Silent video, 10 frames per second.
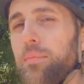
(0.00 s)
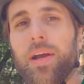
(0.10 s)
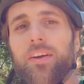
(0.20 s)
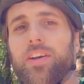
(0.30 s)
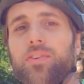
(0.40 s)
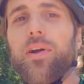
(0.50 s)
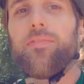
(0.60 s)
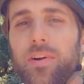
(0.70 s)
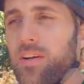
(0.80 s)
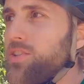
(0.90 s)
American
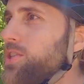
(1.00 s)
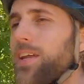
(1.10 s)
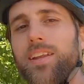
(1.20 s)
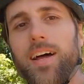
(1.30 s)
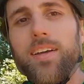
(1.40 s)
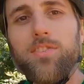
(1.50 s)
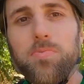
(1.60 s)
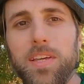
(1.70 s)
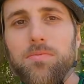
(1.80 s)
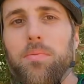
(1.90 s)
River, Jedediah
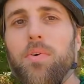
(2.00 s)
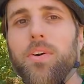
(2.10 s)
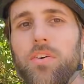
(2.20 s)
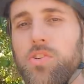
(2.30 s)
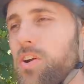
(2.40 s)
Smith Memorial